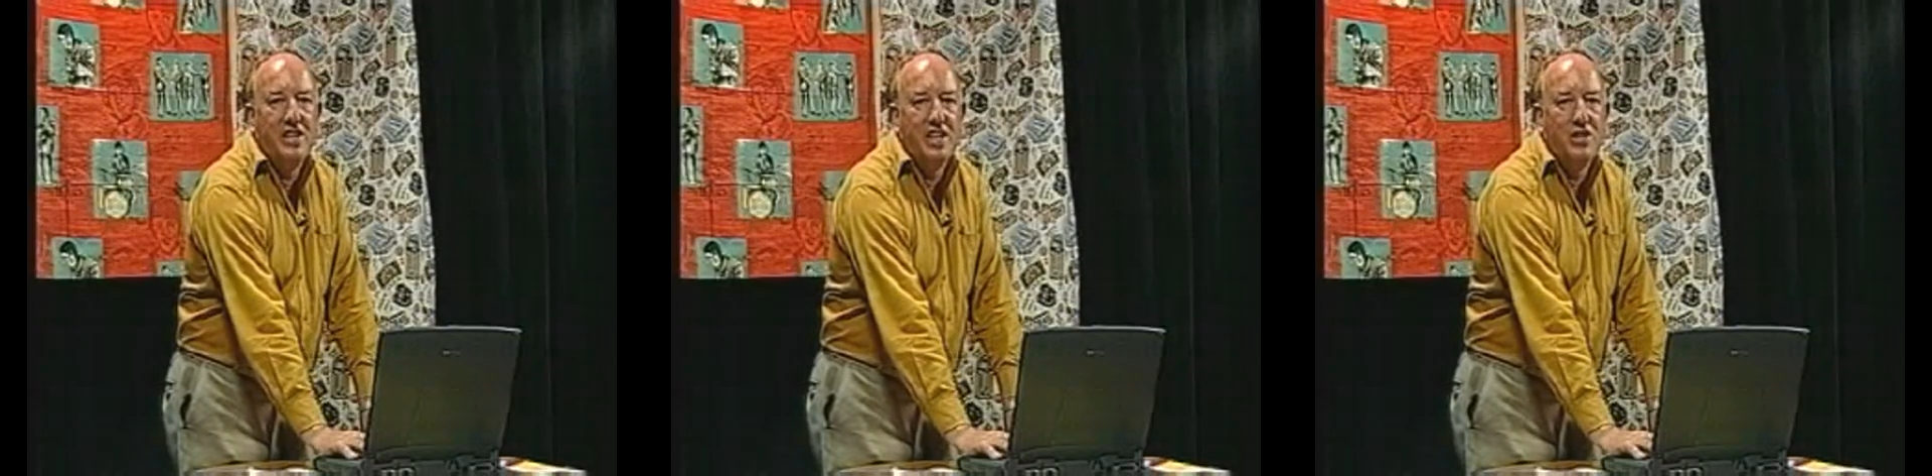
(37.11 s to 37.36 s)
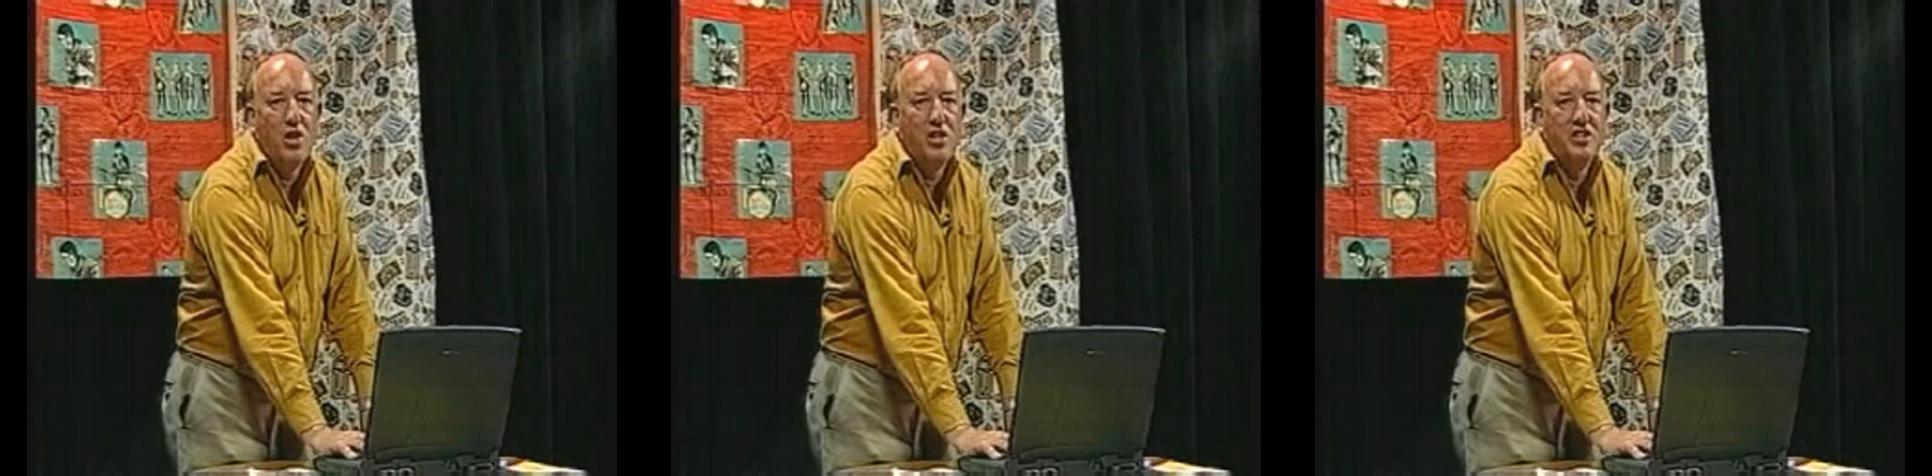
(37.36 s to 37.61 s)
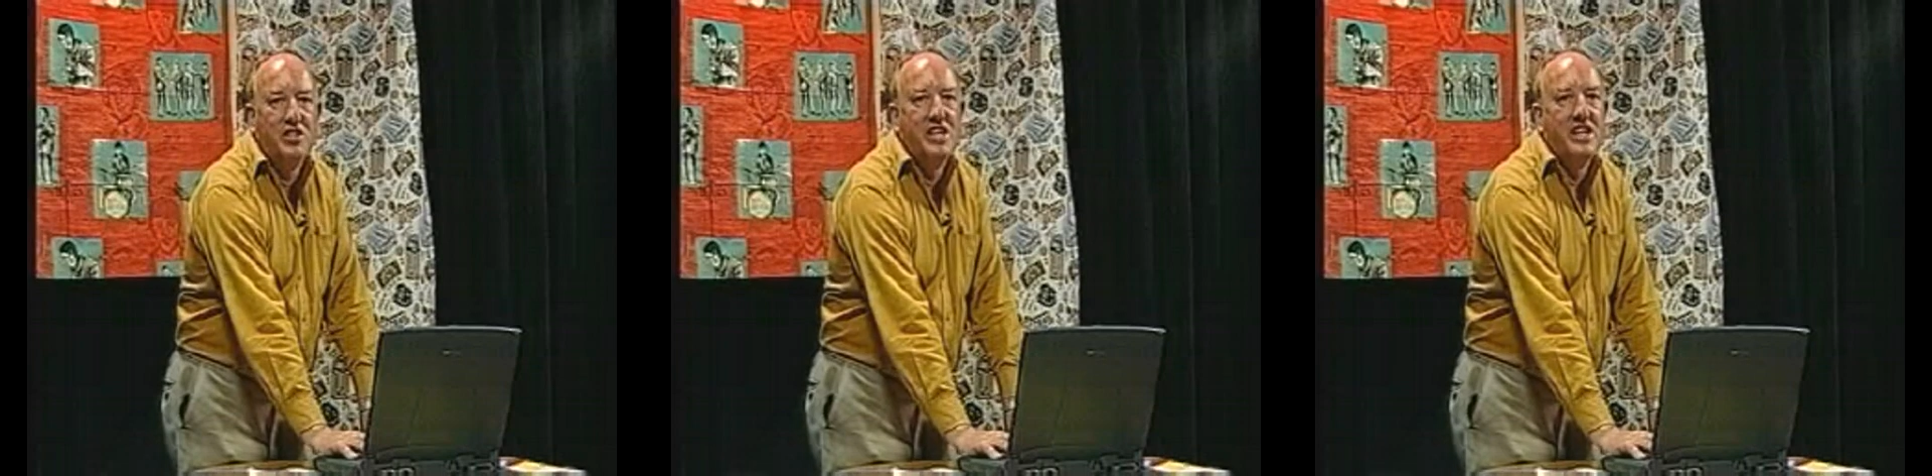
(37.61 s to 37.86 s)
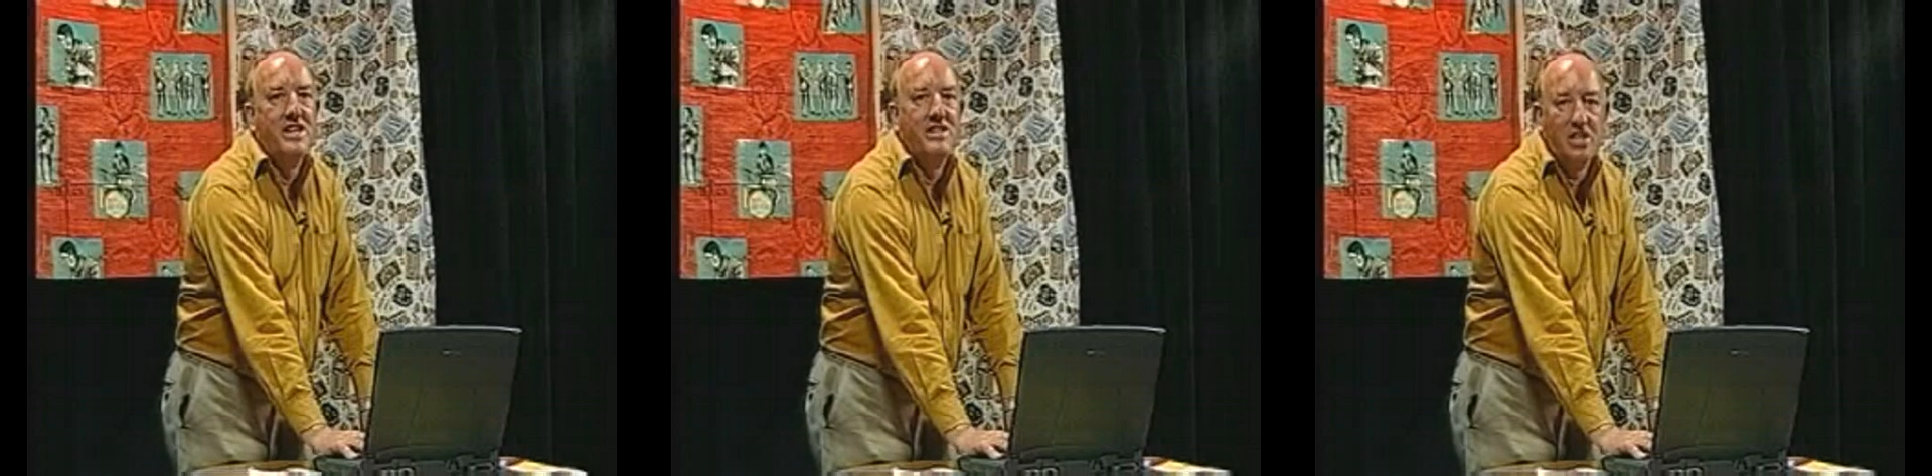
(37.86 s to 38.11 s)

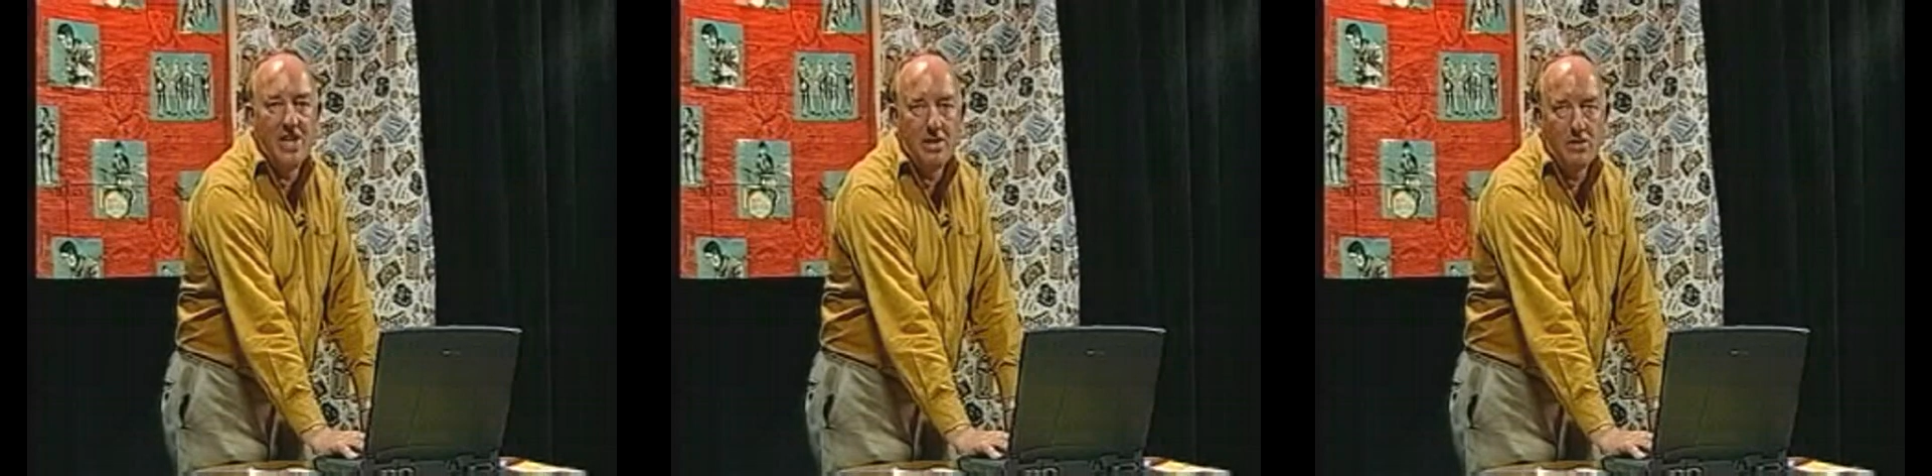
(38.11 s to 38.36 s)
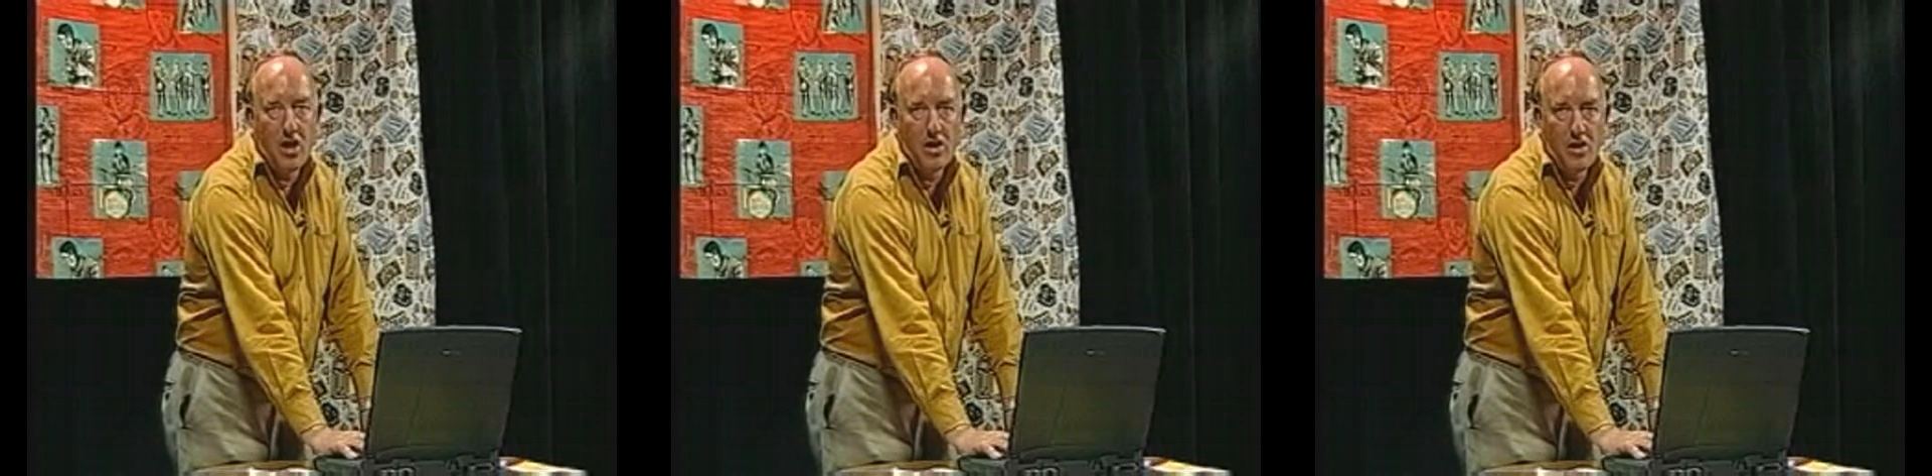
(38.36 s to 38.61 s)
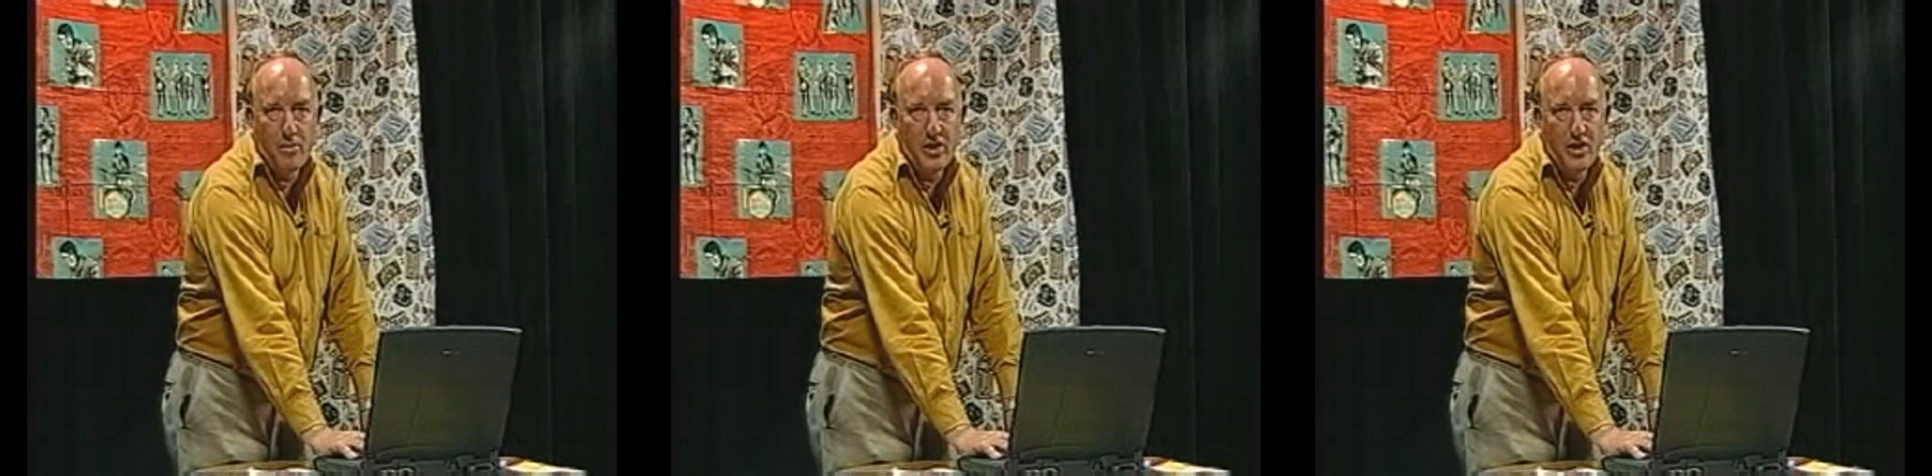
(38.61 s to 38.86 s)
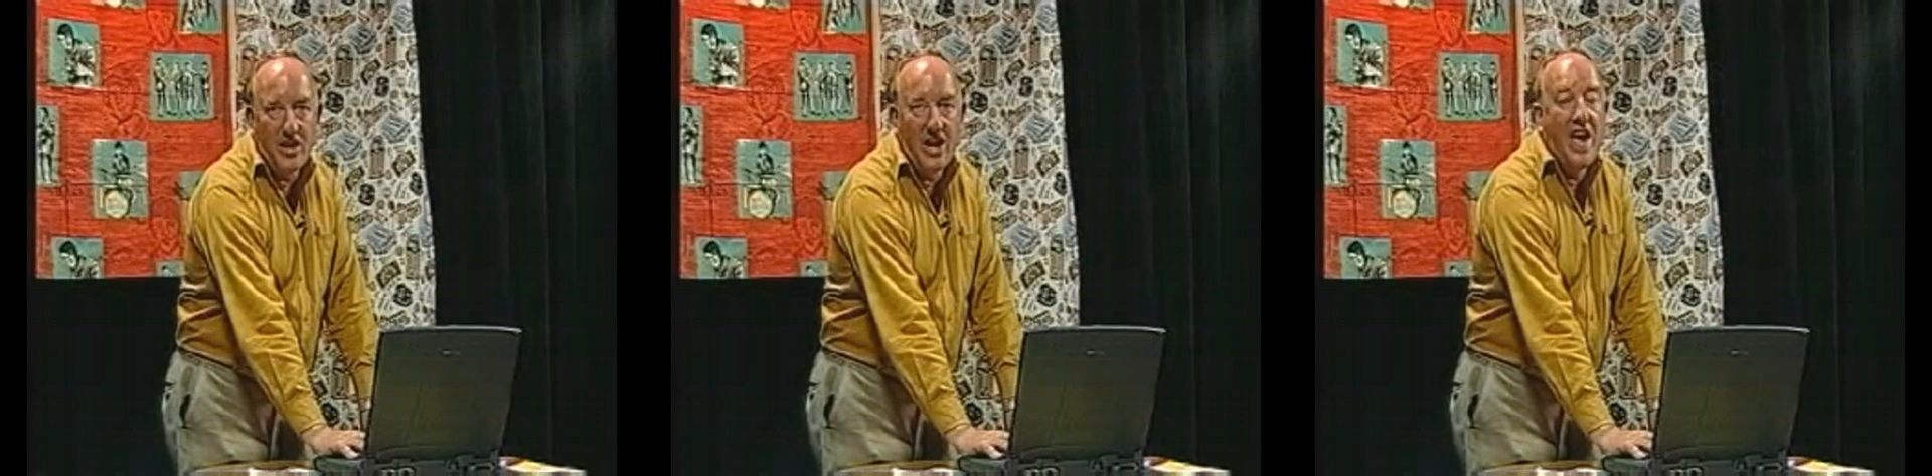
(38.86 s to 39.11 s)
technology is a laptop
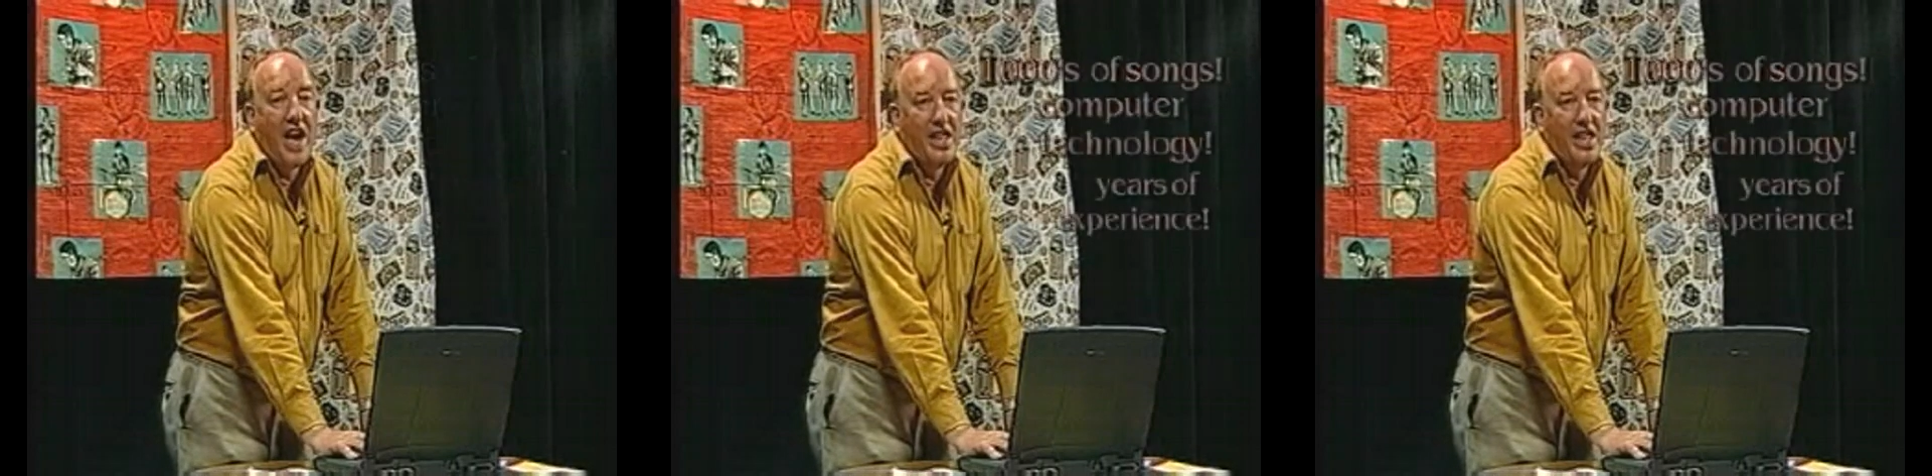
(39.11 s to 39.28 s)
computer,